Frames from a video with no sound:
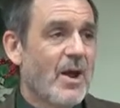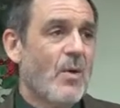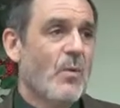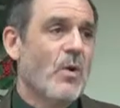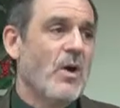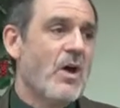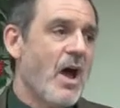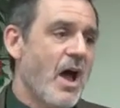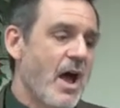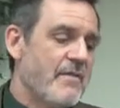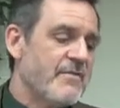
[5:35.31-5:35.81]

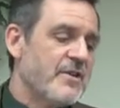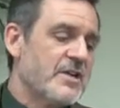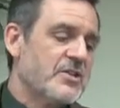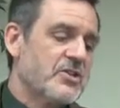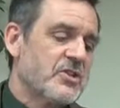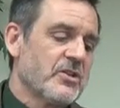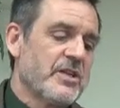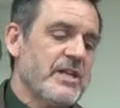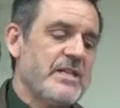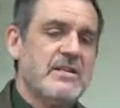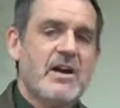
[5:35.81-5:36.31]
Well,
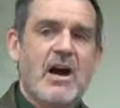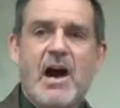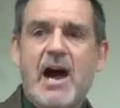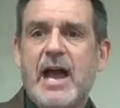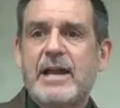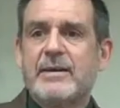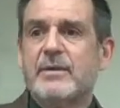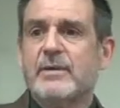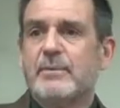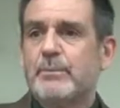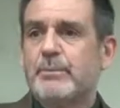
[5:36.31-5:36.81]
obviously
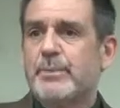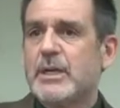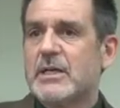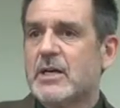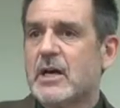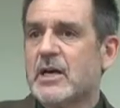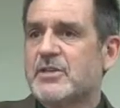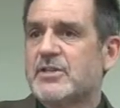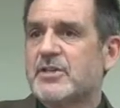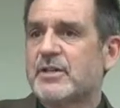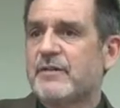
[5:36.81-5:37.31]
not,
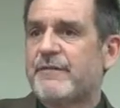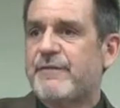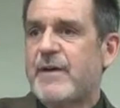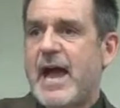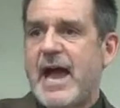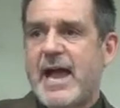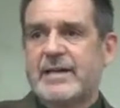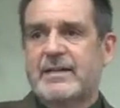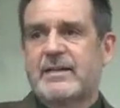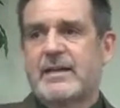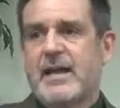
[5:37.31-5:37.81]
because of the
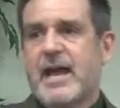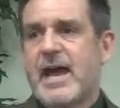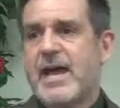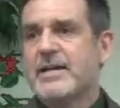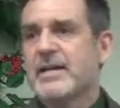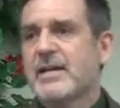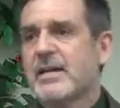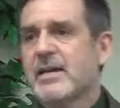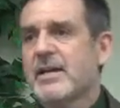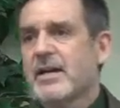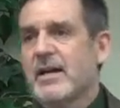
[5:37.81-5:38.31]
fact
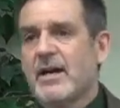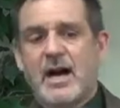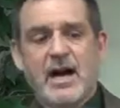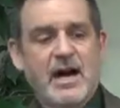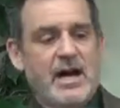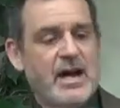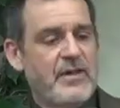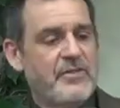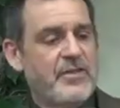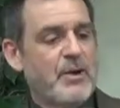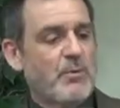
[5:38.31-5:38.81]
that
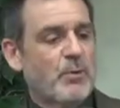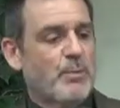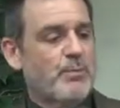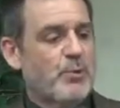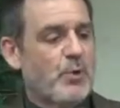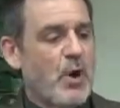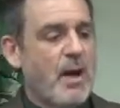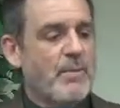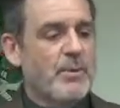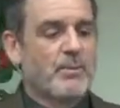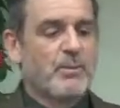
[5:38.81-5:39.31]
uh, they were
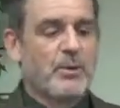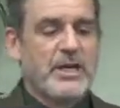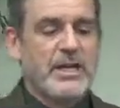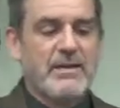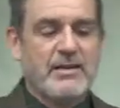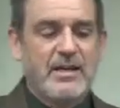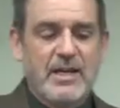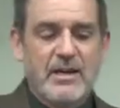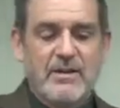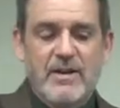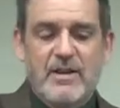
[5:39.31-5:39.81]

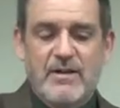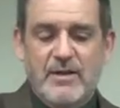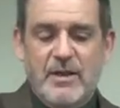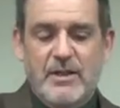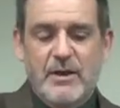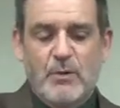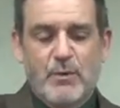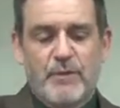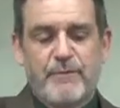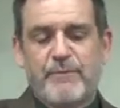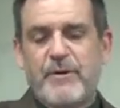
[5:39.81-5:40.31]
probably
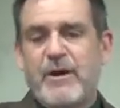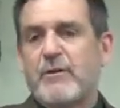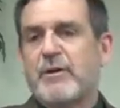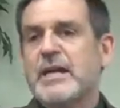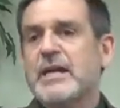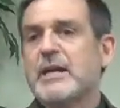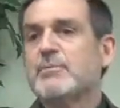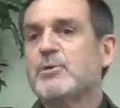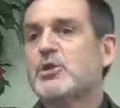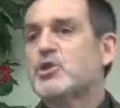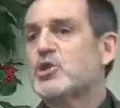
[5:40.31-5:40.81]
they were very
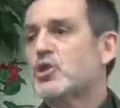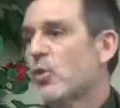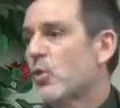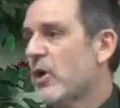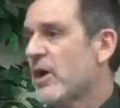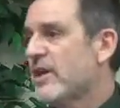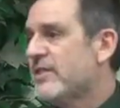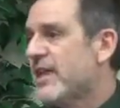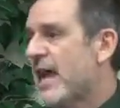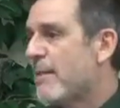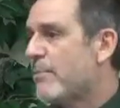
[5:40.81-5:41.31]

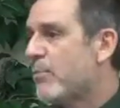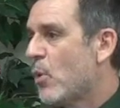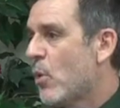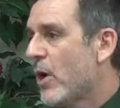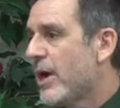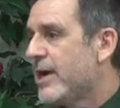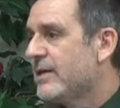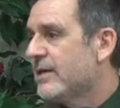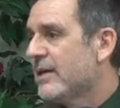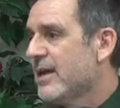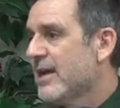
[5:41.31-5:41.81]
immature at that
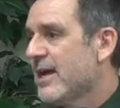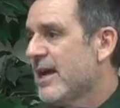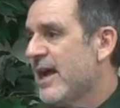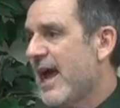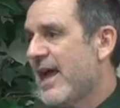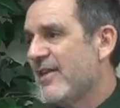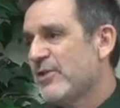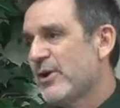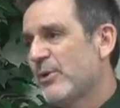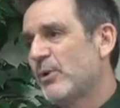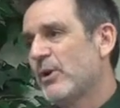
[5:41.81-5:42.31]
point,
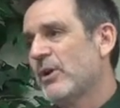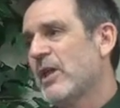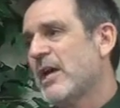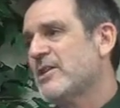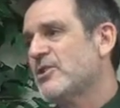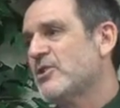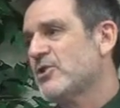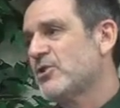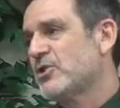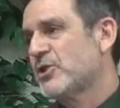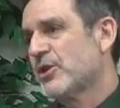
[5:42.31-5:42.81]
and their
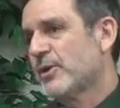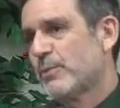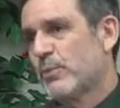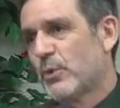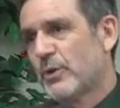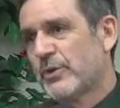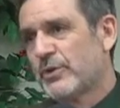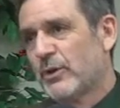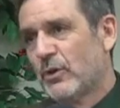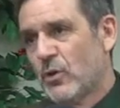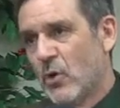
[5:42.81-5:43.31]
relationship
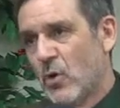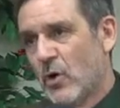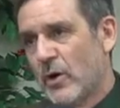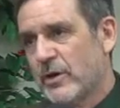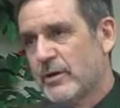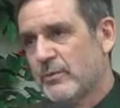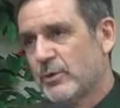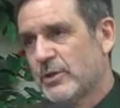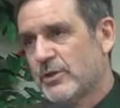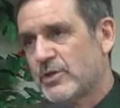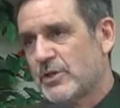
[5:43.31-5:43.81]
with the
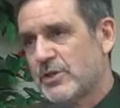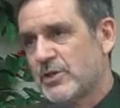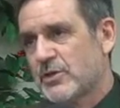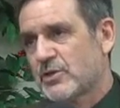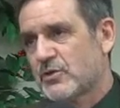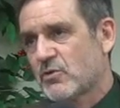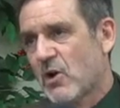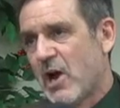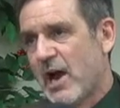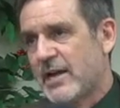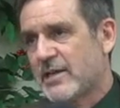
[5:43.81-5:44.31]
Lord, with Jesus
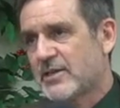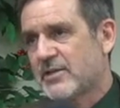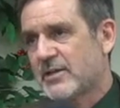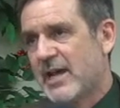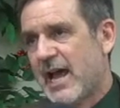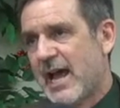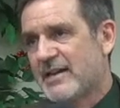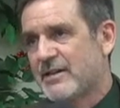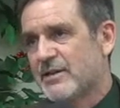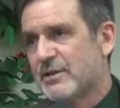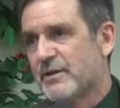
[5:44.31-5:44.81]
Christ,
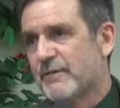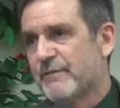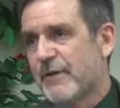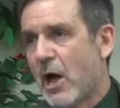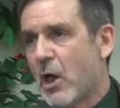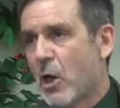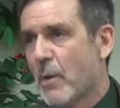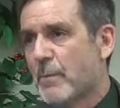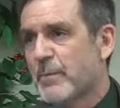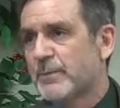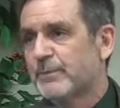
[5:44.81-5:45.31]
had to
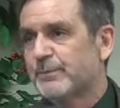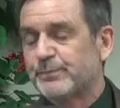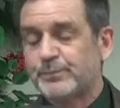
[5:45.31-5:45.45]
develop.